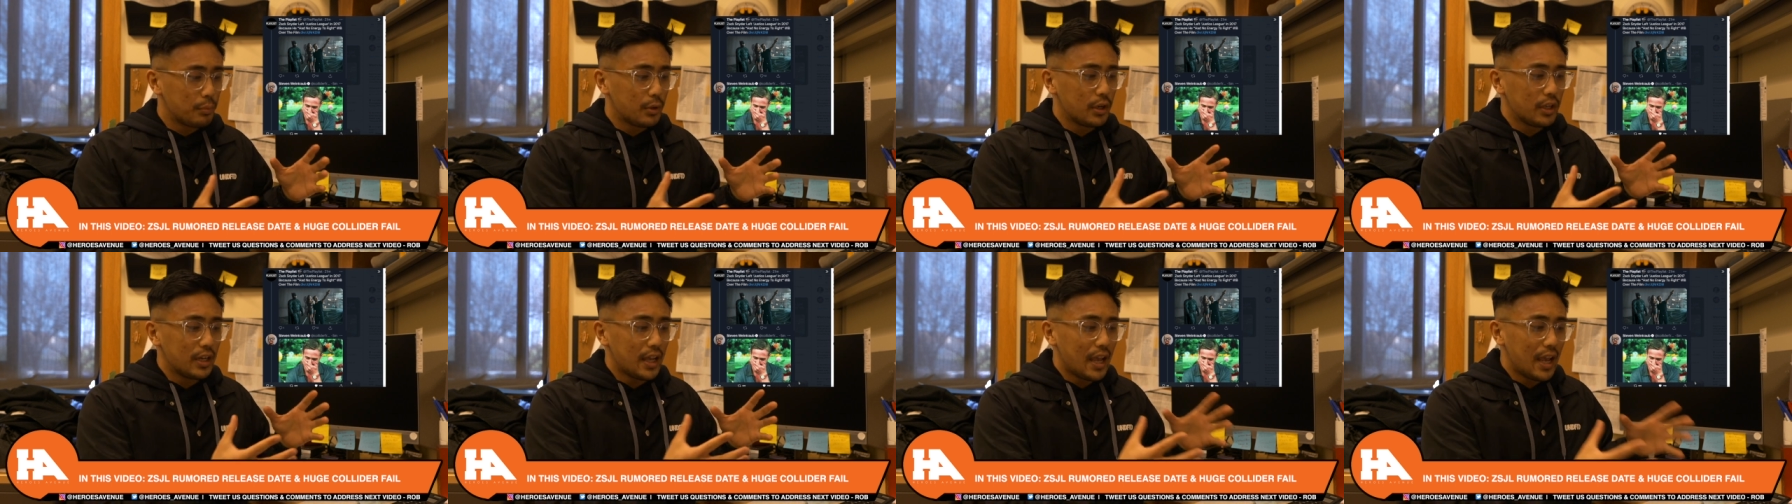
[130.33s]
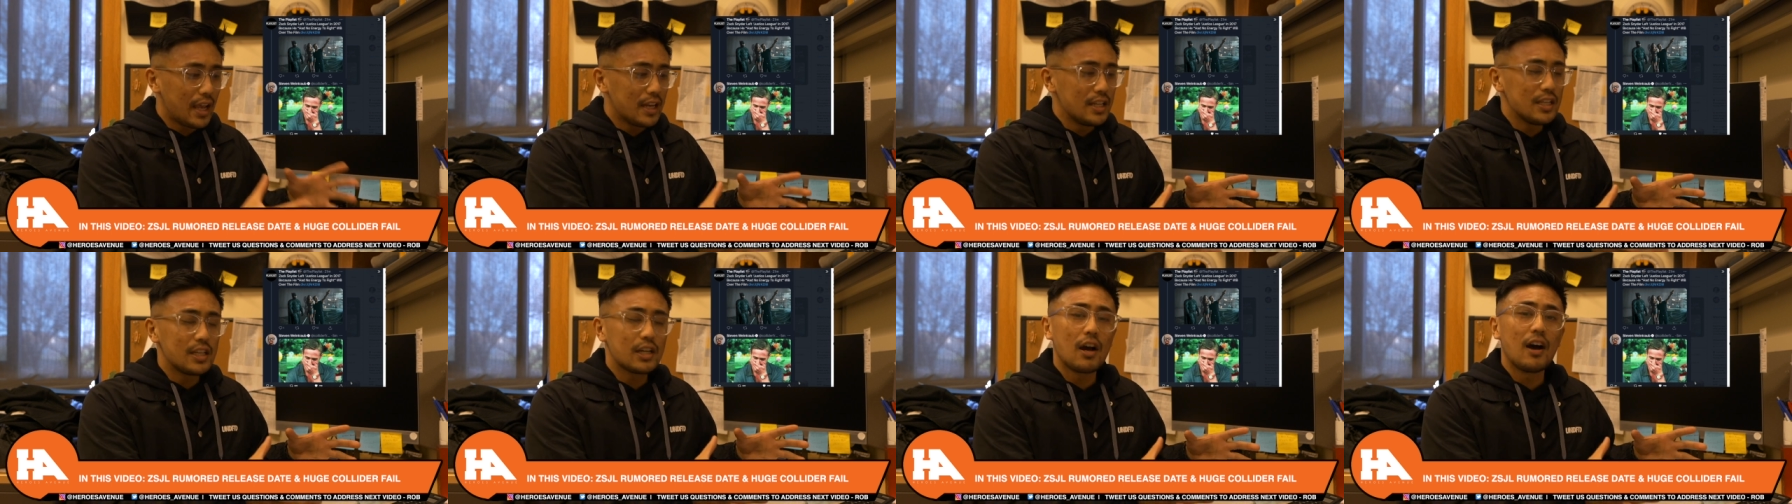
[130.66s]
put
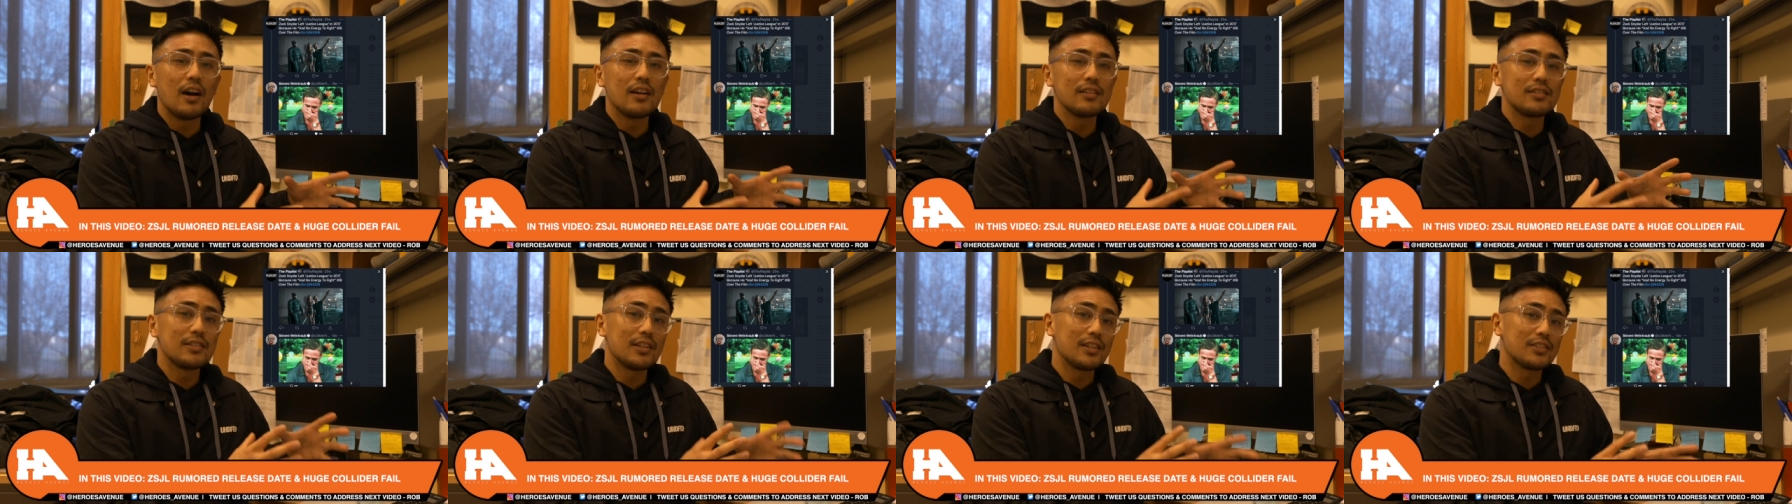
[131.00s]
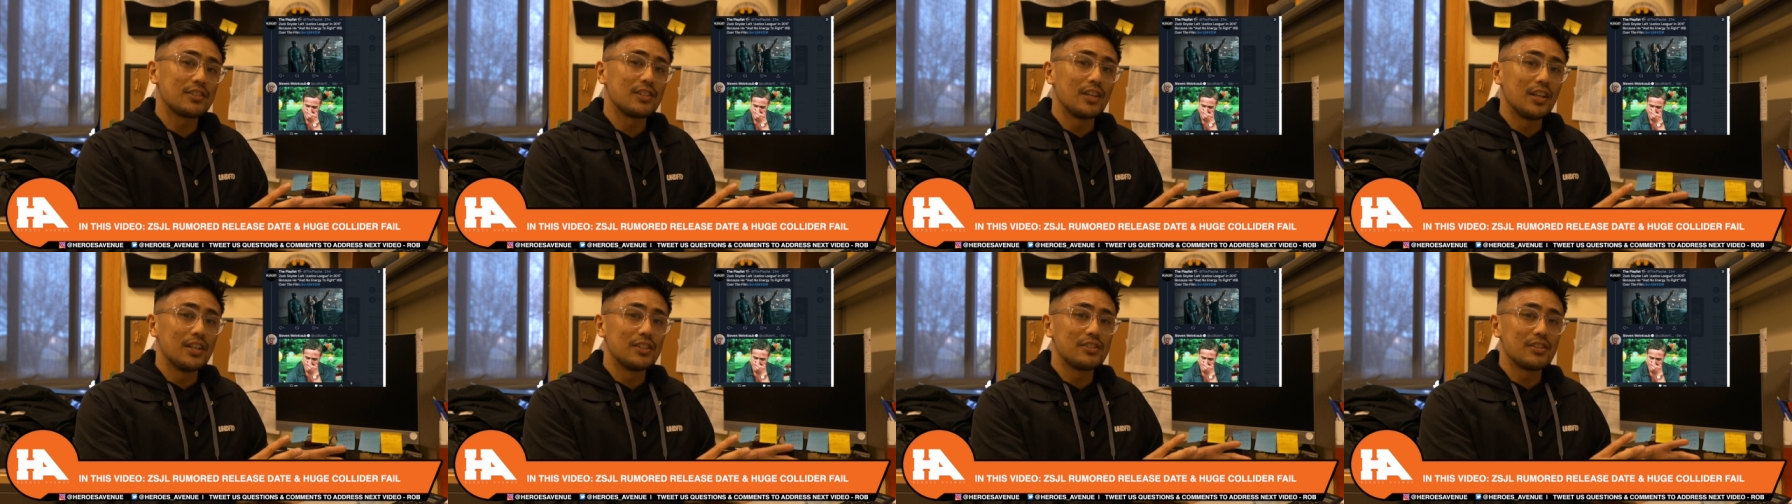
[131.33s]
any
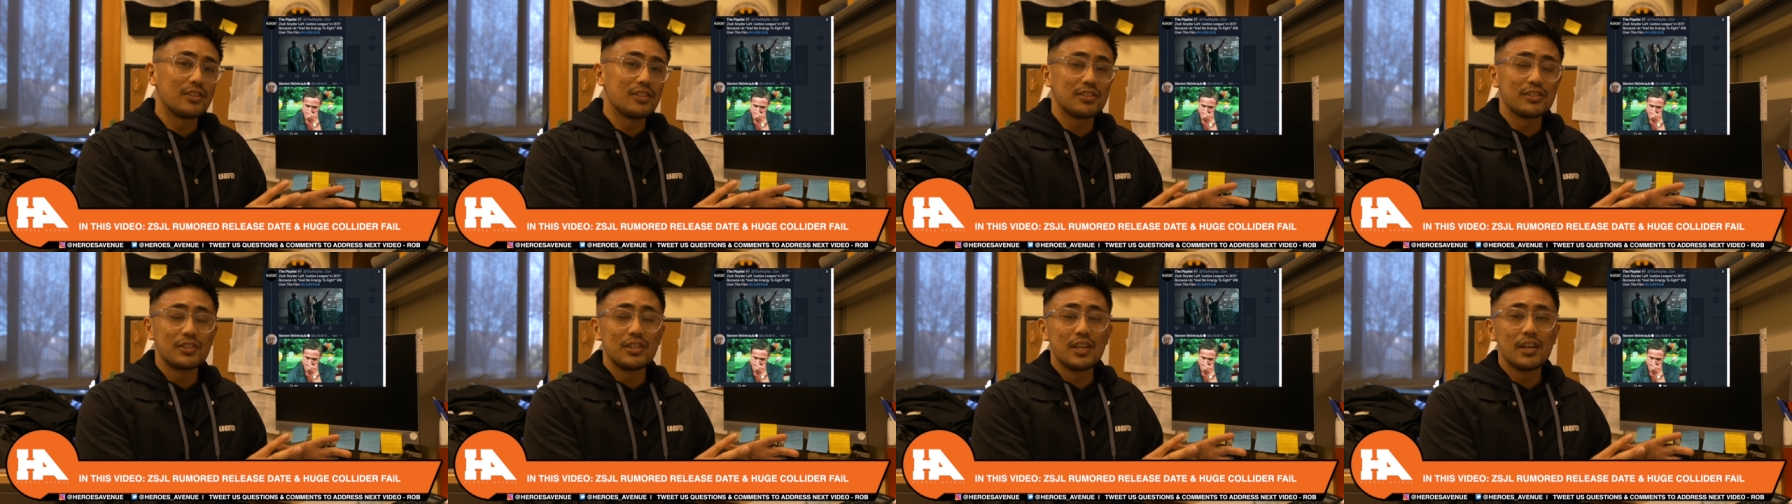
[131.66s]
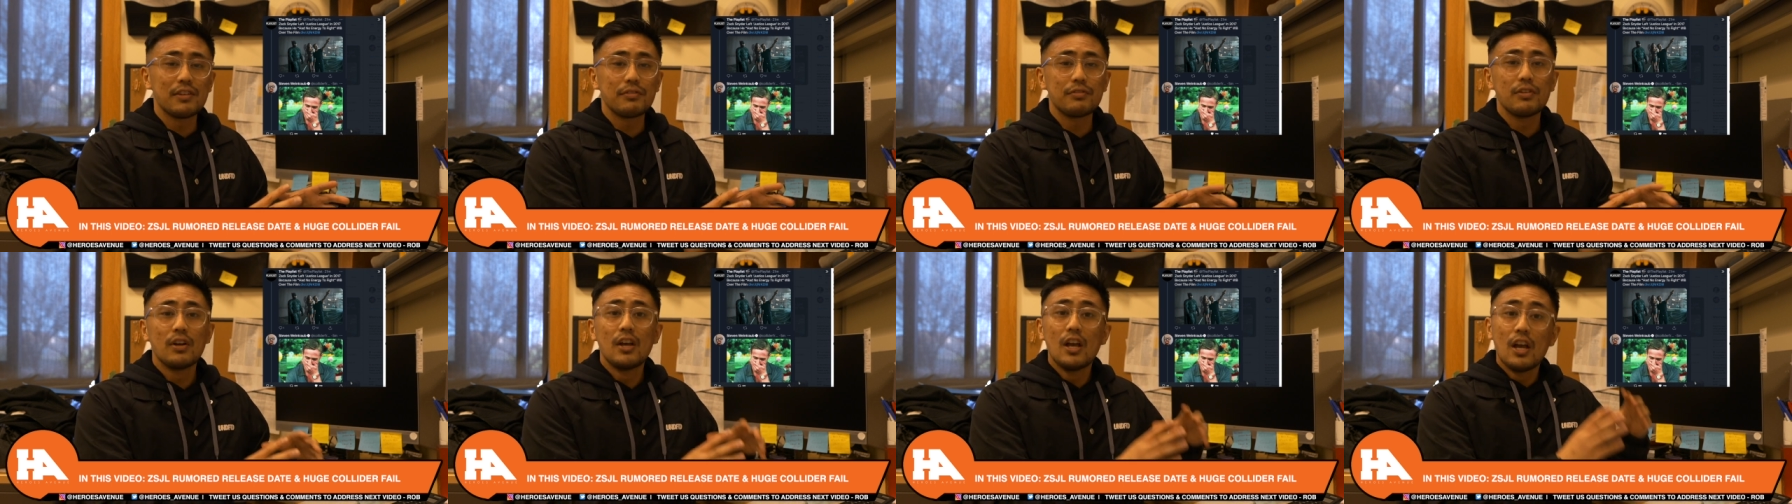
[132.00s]
context into this
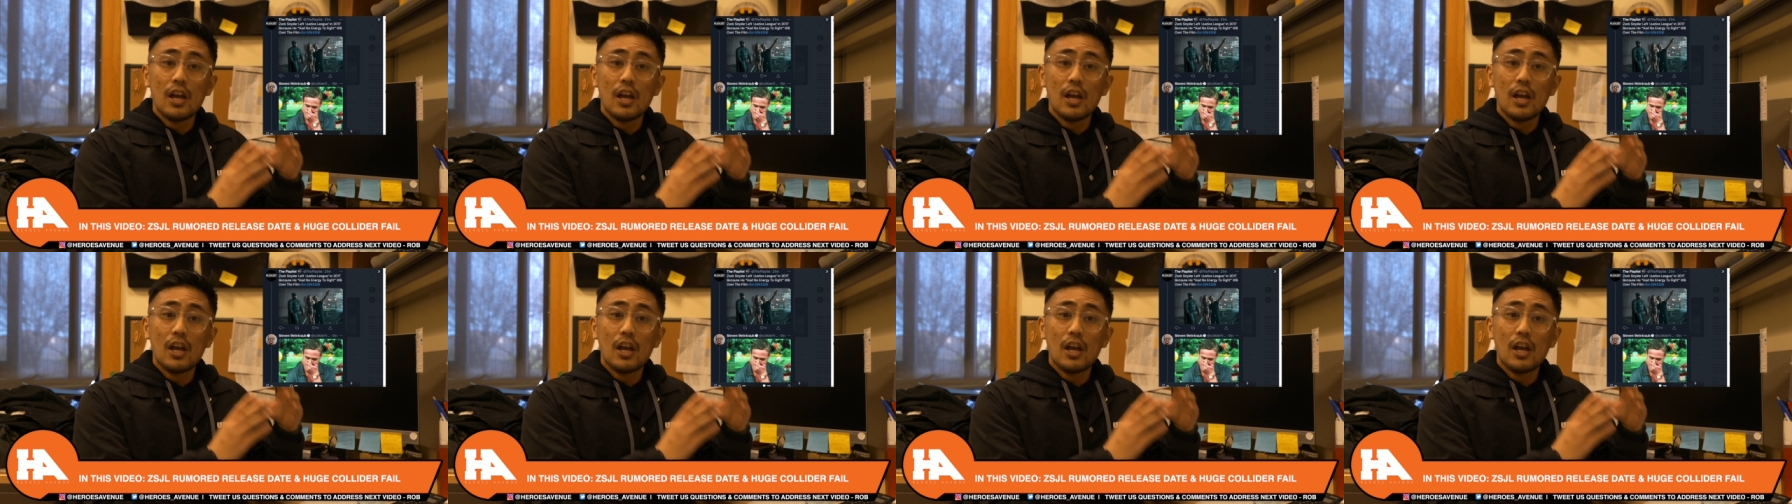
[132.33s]
GIF,